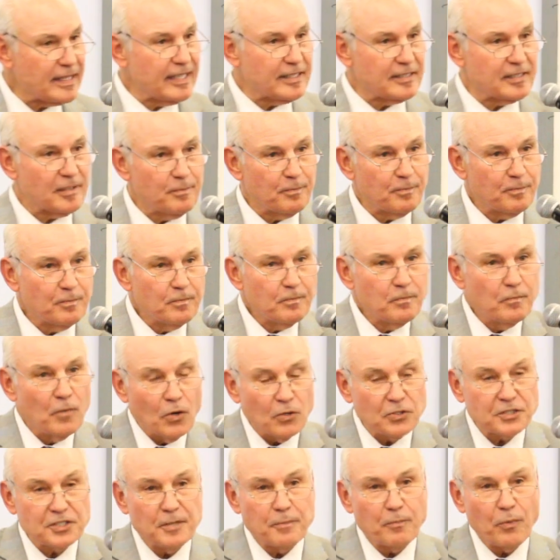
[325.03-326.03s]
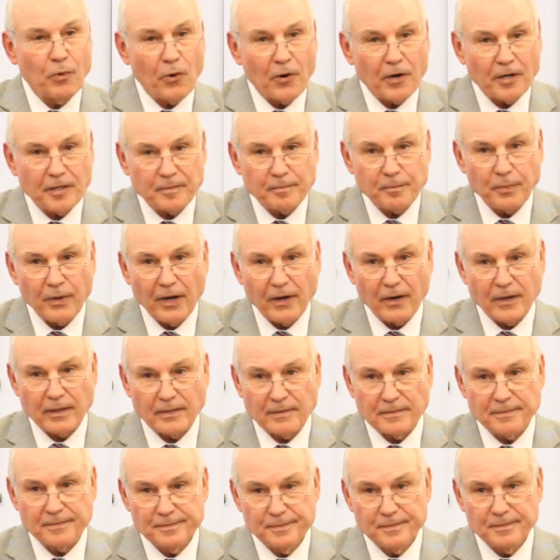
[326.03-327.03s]
think the most important
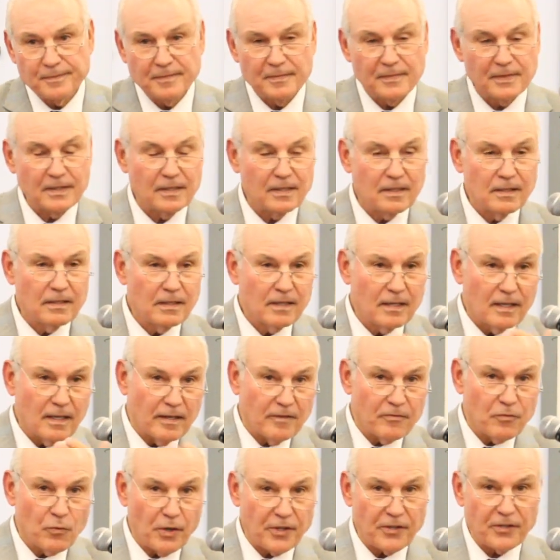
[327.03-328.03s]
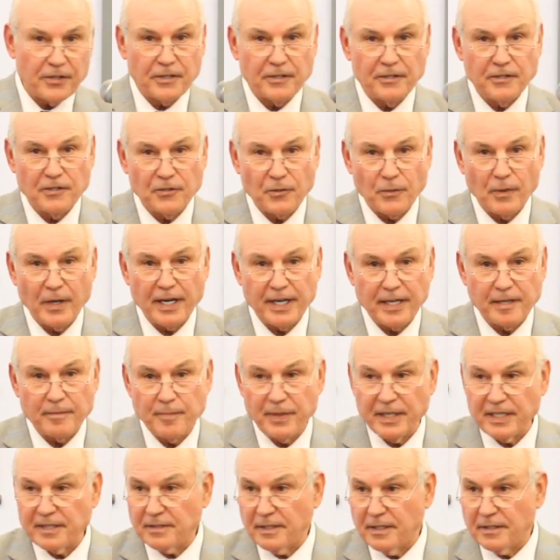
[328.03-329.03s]
part of whether you're running a
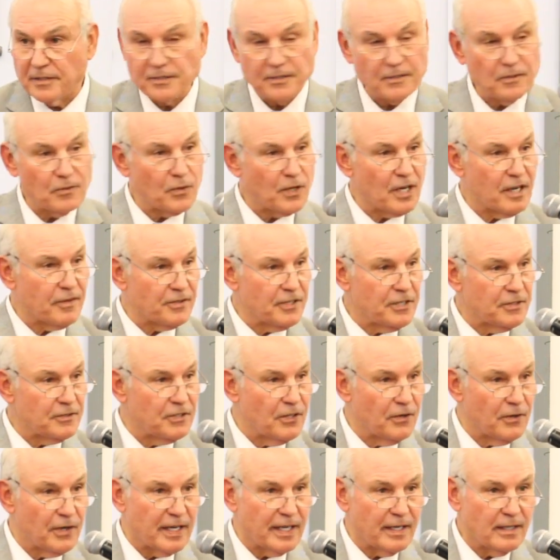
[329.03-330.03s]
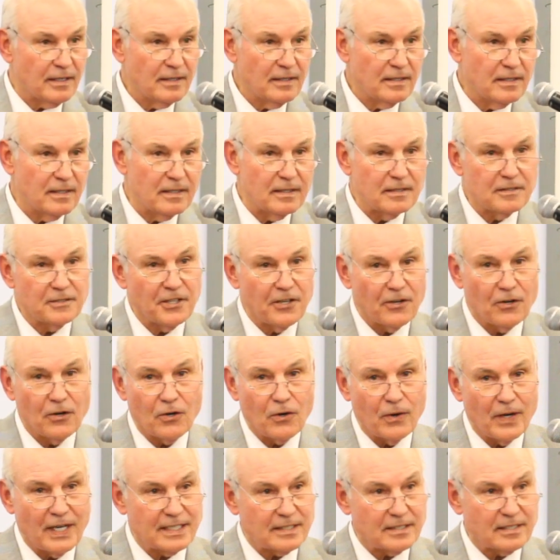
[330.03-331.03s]
business, whatever you're doing, is you
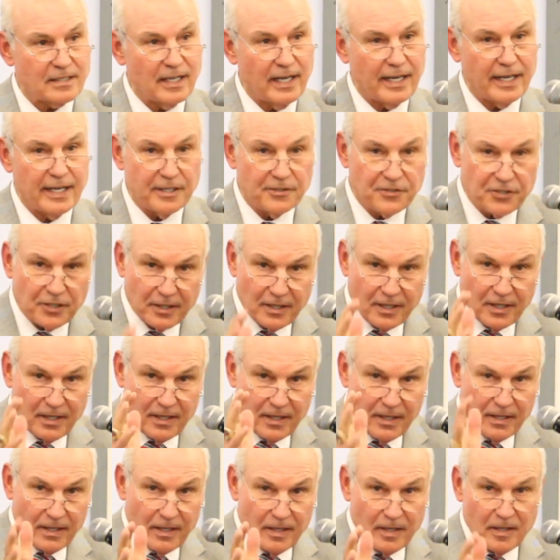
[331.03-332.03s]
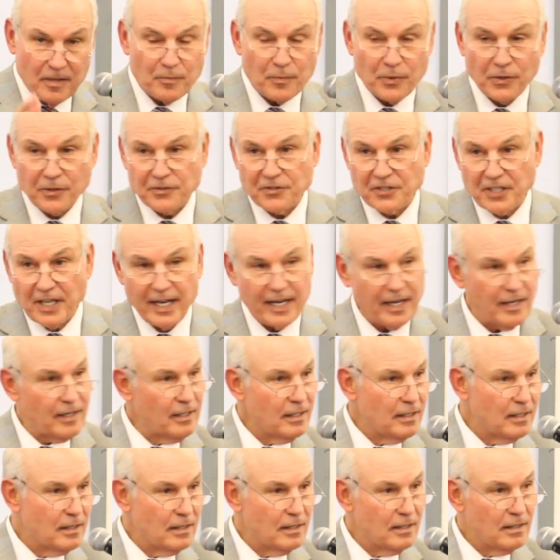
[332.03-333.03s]
don't go on stage, per
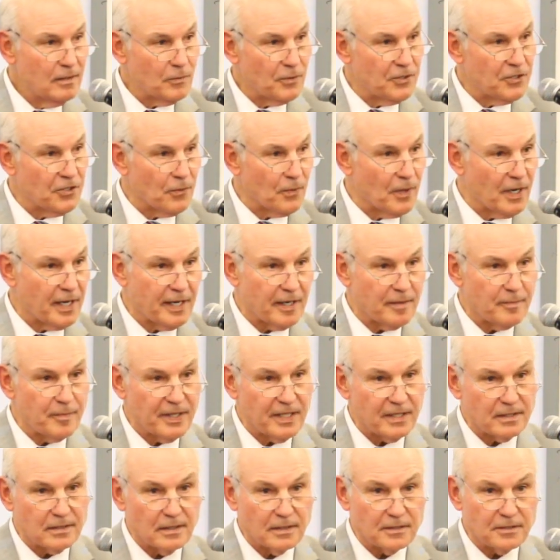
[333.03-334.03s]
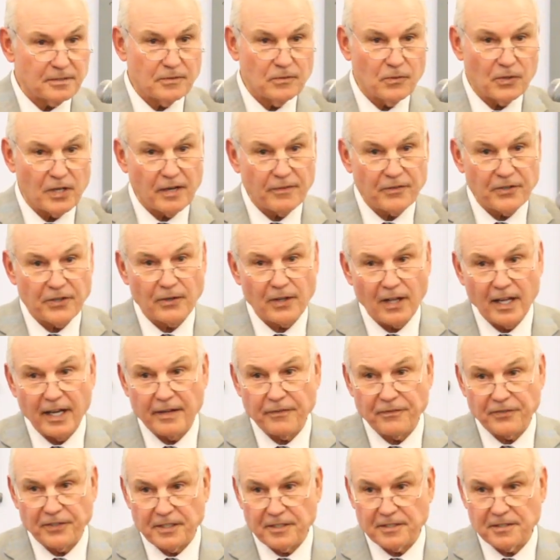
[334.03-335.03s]
se, when you're running a business. Whatever your
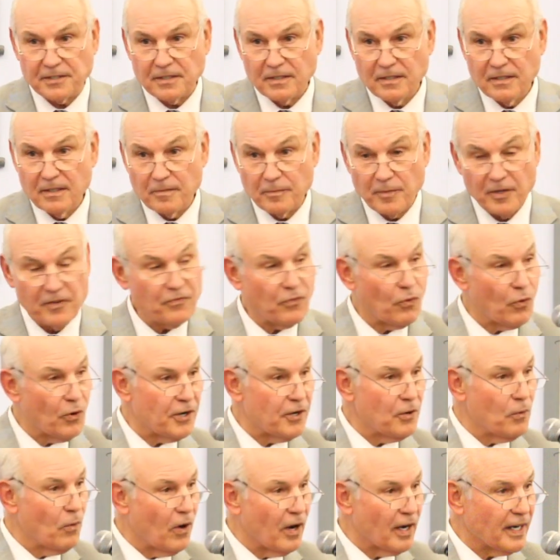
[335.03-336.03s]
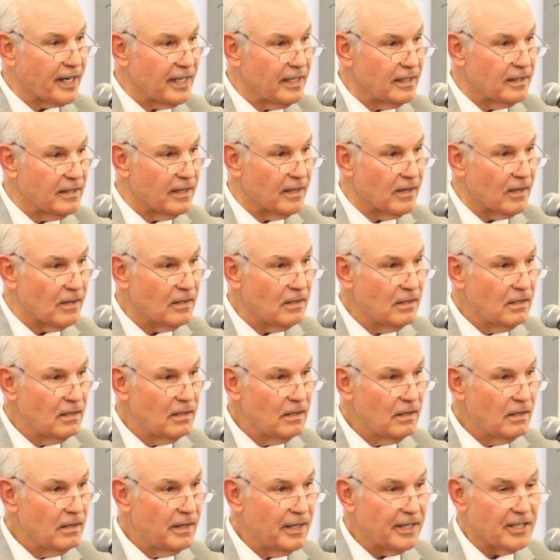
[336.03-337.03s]
life is before you walk in there
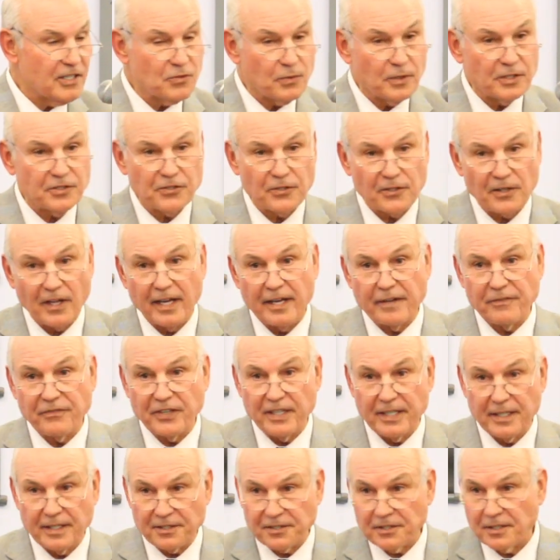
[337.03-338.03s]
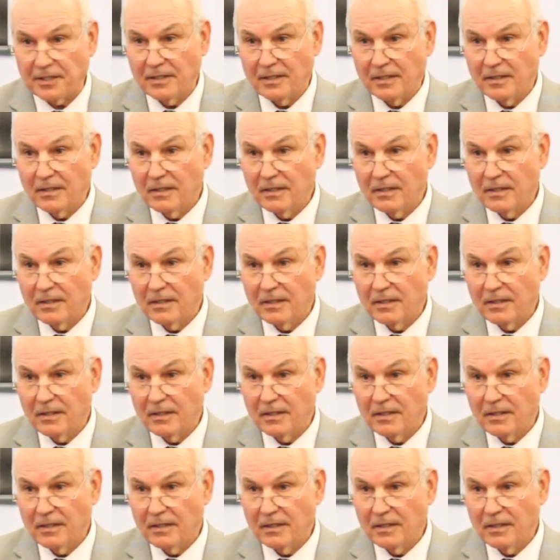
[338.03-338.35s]
is what your life is